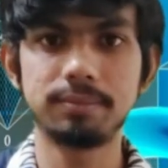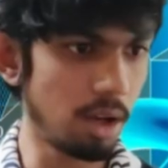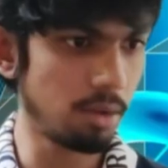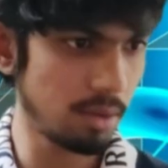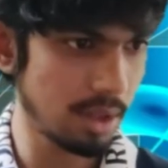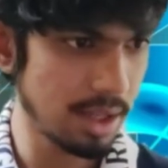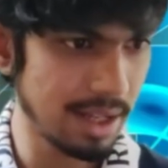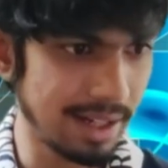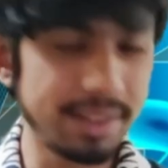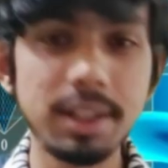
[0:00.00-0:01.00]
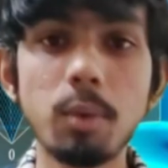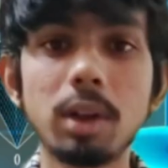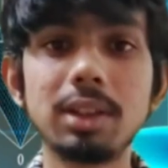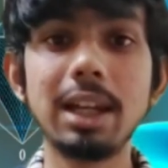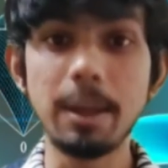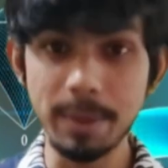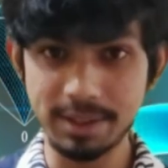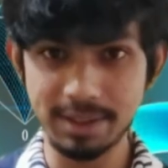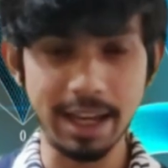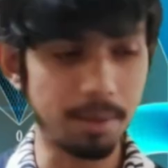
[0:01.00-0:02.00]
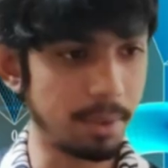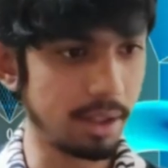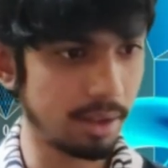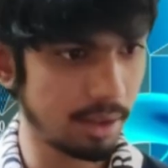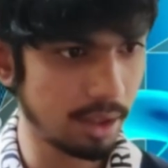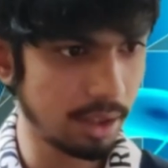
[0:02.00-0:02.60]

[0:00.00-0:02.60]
Now let's see what the limits can be.